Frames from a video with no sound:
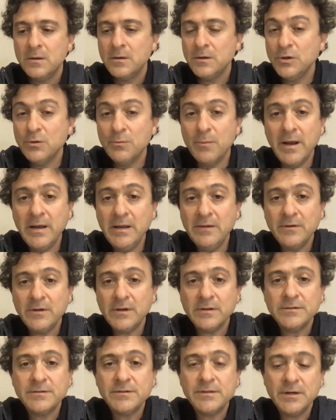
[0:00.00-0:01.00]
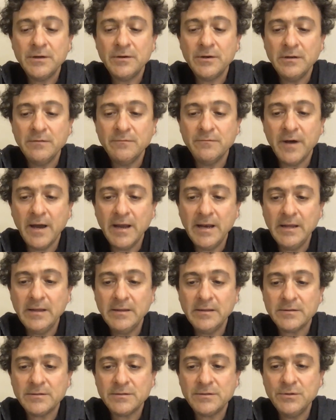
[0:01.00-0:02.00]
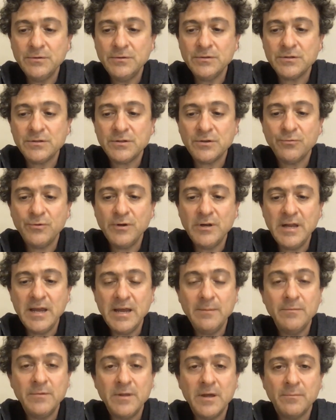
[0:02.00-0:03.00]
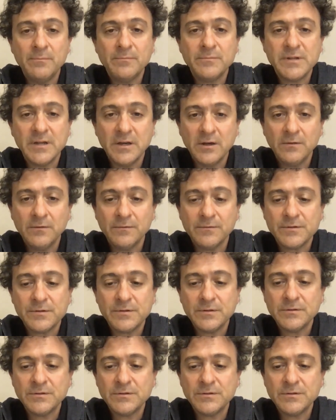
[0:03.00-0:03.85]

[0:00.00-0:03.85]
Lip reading: You might even consider inviting the students to rename themselves.